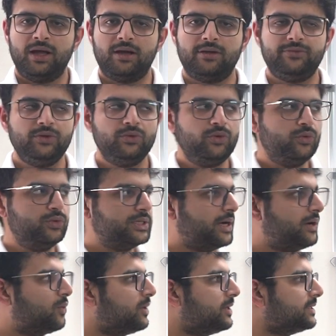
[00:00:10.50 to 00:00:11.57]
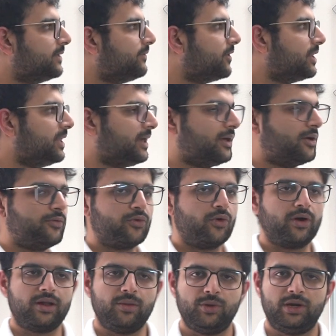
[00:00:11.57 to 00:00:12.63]
a few do's and don'ts if you're thinking of
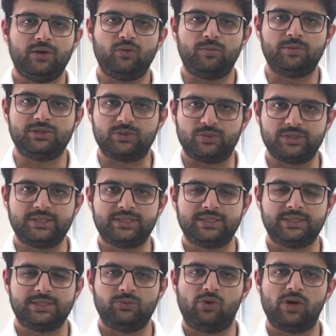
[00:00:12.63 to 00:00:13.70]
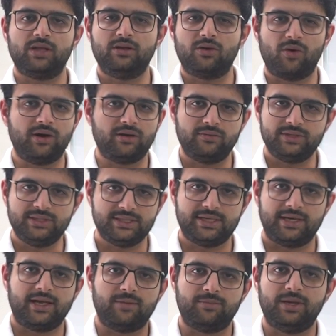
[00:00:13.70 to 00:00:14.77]
contributing to open source. What are the controversies
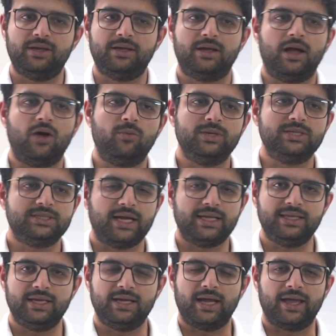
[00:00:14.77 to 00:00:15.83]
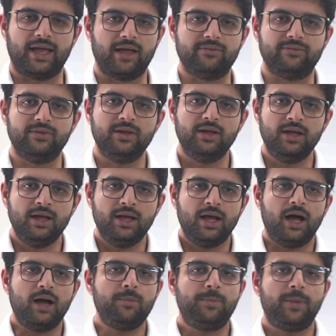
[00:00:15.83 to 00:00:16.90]
that are happening? How much I think I have
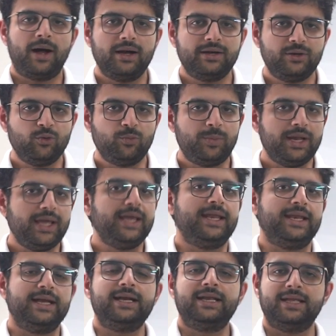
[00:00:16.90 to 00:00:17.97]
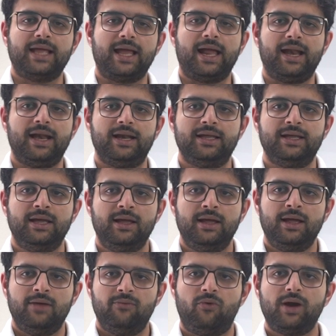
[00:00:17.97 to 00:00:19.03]
a part to play in it? And
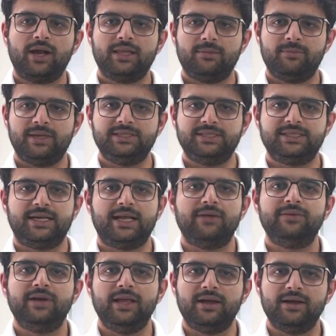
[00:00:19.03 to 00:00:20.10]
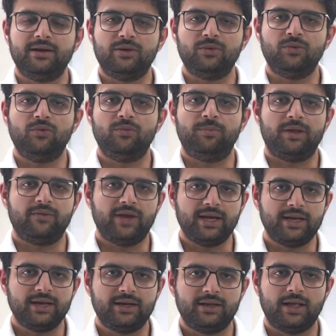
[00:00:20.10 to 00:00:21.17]
what are the measures that I've taken to
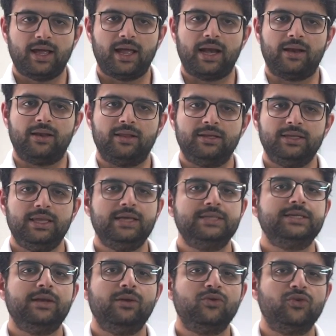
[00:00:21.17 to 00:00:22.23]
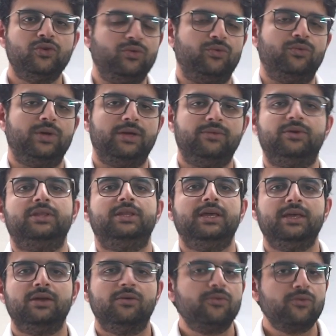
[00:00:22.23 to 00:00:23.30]
prevent it? And the things that you should do if you're
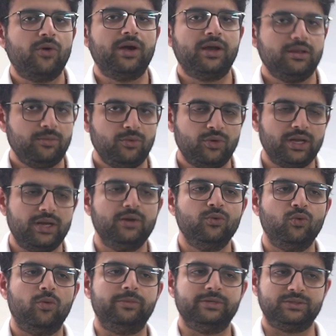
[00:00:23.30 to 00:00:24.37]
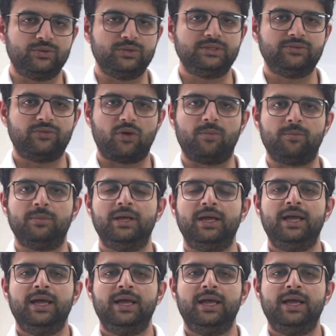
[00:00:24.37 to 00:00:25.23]
thinking of contributing to open source from